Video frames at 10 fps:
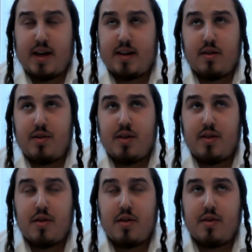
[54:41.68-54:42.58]
Like
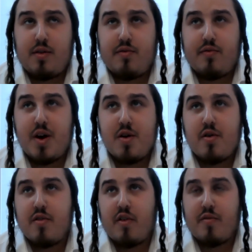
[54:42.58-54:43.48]
the
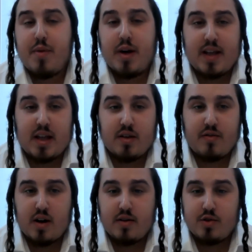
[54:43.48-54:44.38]
fear of being
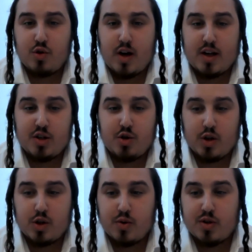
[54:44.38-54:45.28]
identified as
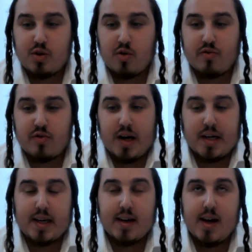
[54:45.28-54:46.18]
Jewish was so
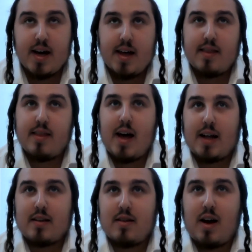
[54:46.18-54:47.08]
frightening
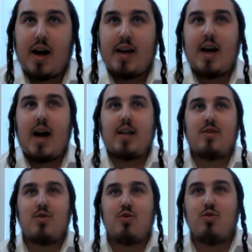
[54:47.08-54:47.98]
that I had
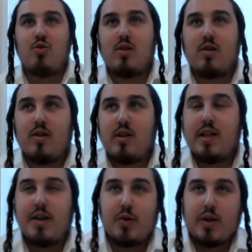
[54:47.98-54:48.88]
to
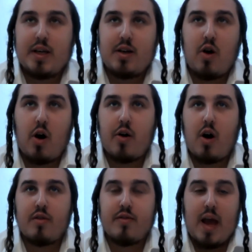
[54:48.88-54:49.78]
literally cut
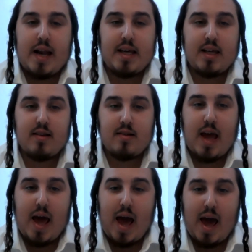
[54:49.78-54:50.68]
off any
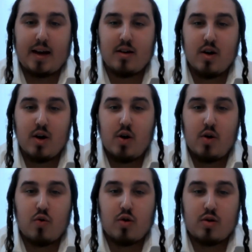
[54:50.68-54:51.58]
tag
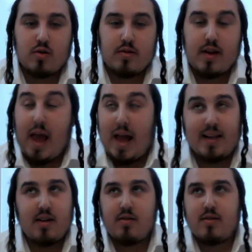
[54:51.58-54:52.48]
or
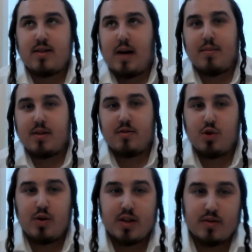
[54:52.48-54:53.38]
any semblance of
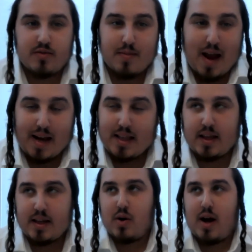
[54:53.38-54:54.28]
Judaism from
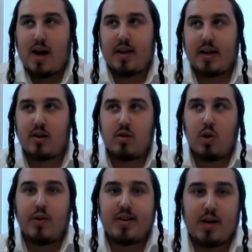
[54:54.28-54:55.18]
anything. So I had like
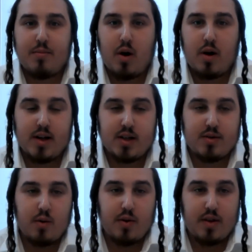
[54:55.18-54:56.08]
clothing that I bought in
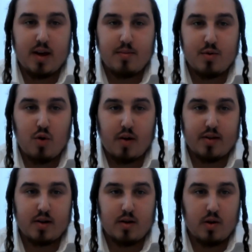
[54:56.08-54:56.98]
Israel with Hebrew on
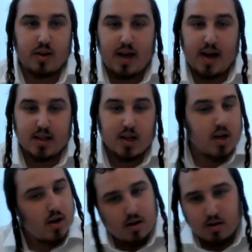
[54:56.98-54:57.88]
the clothing tags,
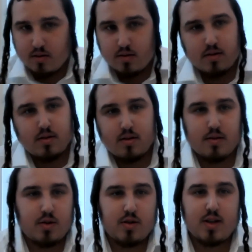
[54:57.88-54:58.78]

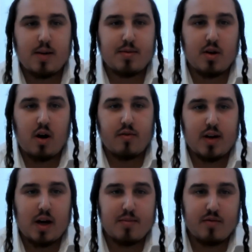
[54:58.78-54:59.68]
snipped it off
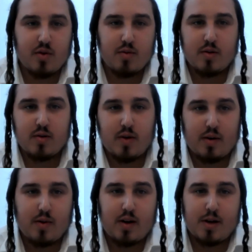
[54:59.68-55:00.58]
the night before I
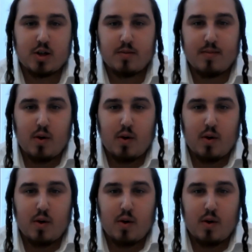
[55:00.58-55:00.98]
went on my trip.